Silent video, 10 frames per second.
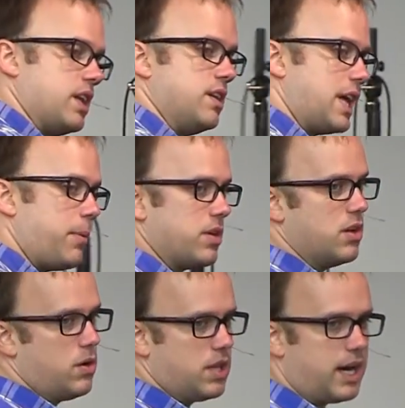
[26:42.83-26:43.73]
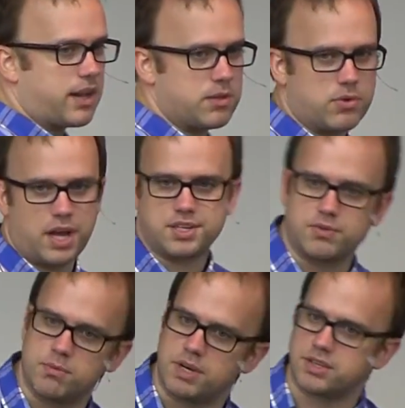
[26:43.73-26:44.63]
that begin in W, a lot of them are
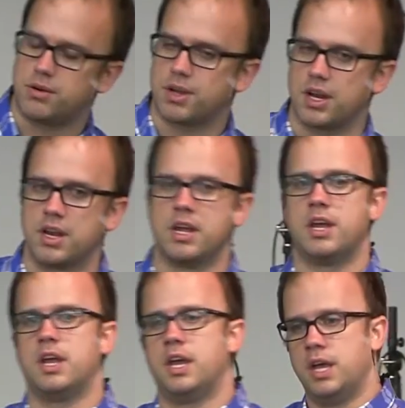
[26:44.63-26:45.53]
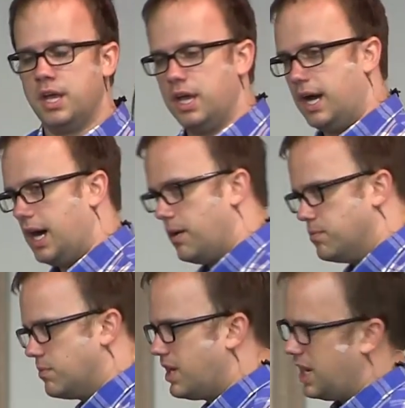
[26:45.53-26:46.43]
actually written by Tolkien.
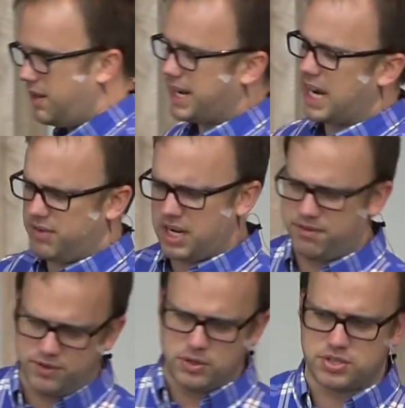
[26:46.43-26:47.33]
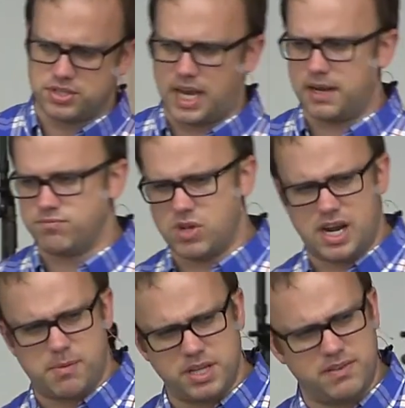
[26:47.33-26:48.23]
And again, if you get a full set,
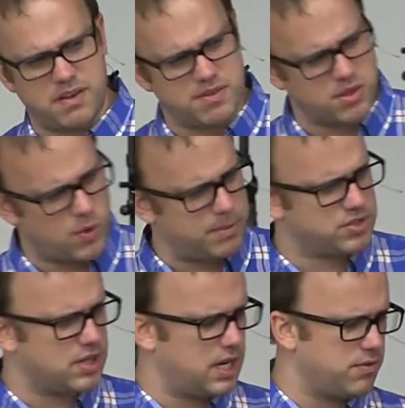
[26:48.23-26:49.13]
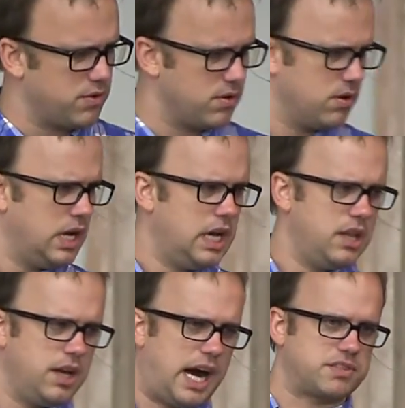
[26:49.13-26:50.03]
I believe even the website for
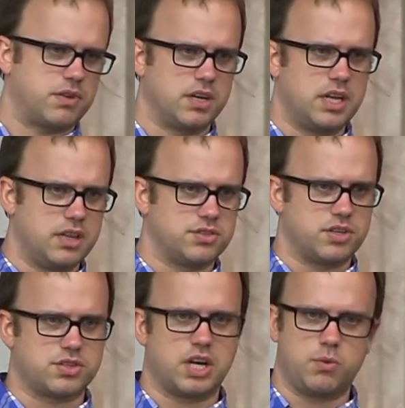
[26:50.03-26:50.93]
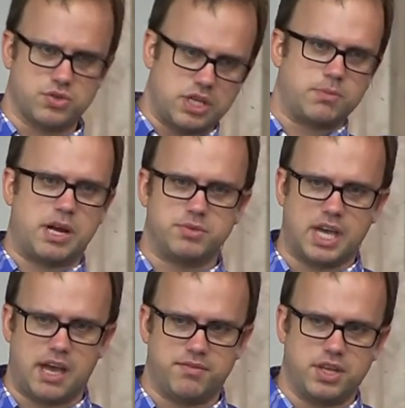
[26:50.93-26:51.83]
the Oxford English Dictionary will
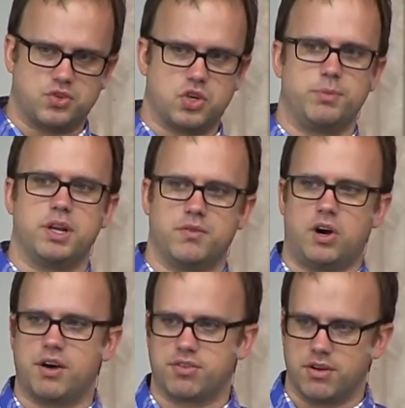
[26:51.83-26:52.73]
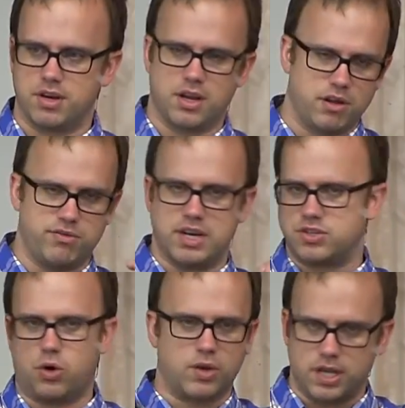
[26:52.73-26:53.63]
sometimes have the attributed author, and you can go
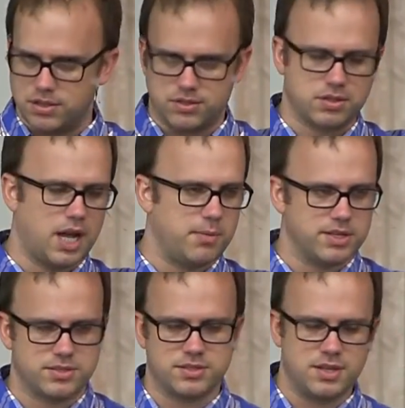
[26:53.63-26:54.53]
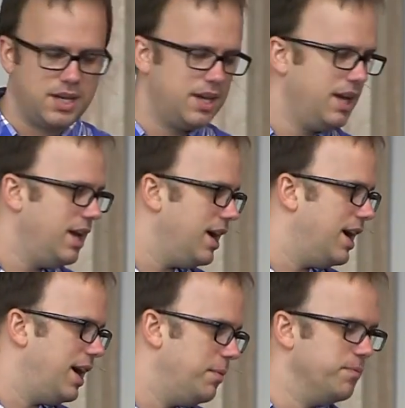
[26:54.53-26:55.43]
find Tolkien's comments.
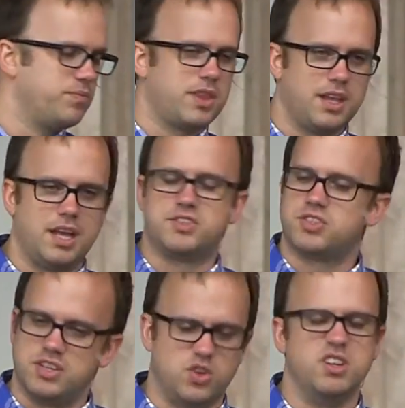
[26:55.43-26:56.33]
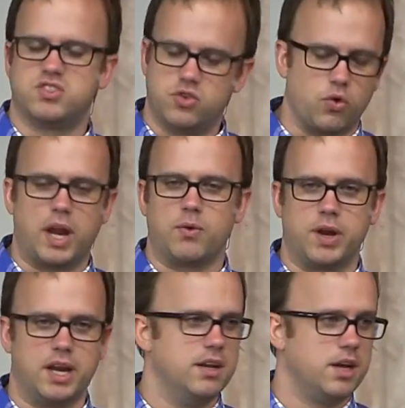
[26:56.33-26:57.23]
It's a great
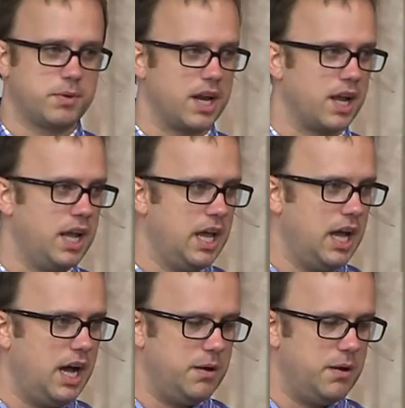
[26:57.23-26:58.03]
read. No, I'm kidding.